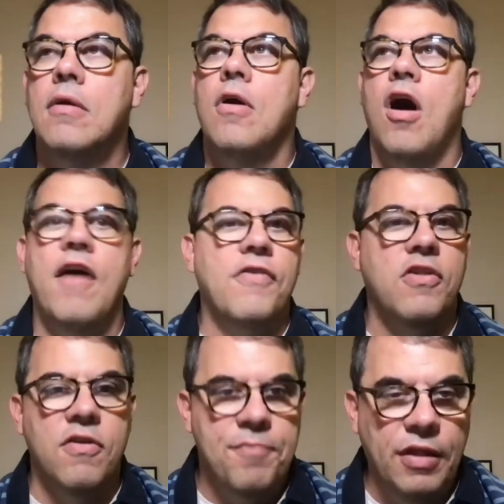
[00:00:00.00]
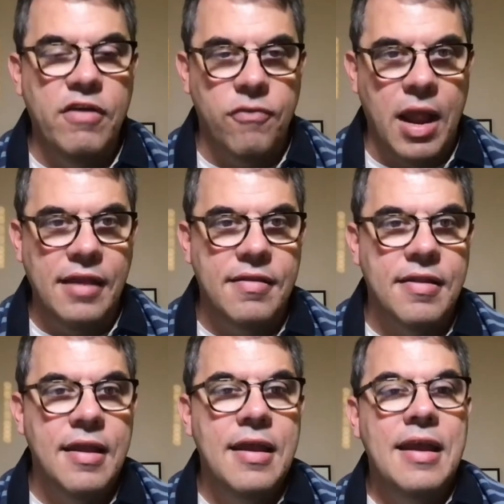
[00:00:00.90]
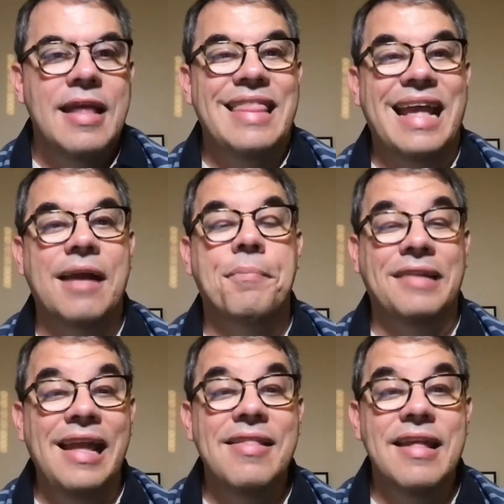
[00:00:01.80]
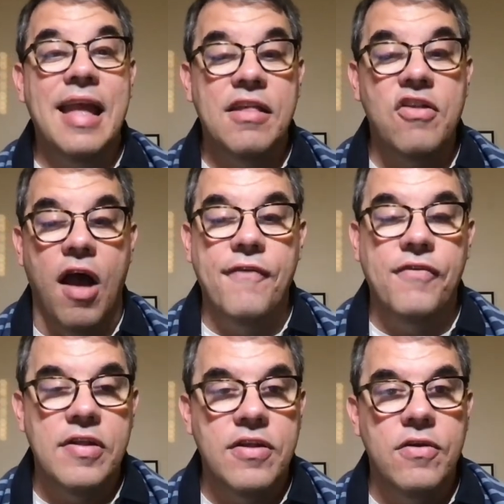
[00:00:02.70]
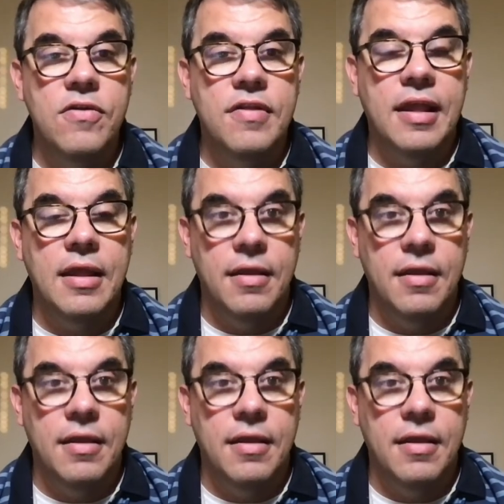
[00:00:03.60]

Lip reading: Officers Bill of Rights that complaints against officers